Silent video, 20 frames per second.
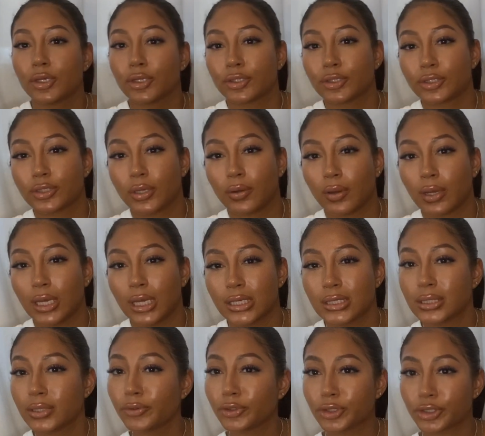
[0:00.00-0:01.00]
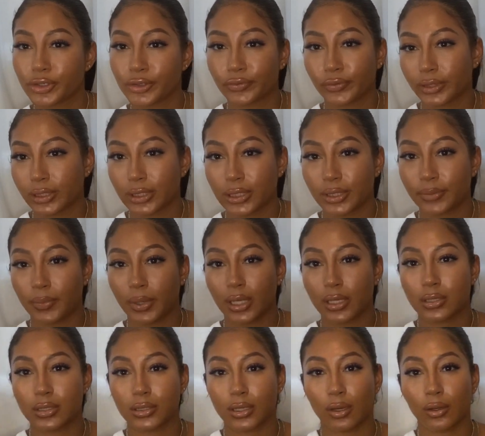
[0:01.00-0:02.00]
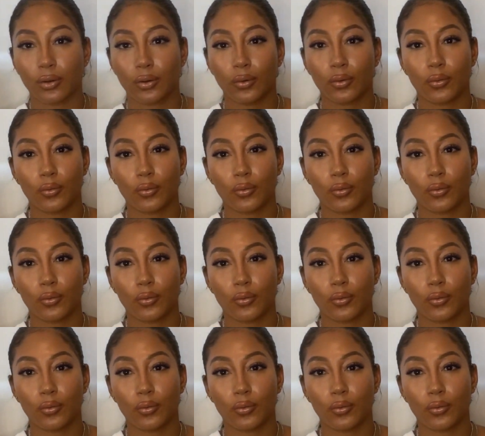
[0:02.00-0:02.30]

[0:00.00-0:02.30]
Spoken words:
So I guess it just really depends on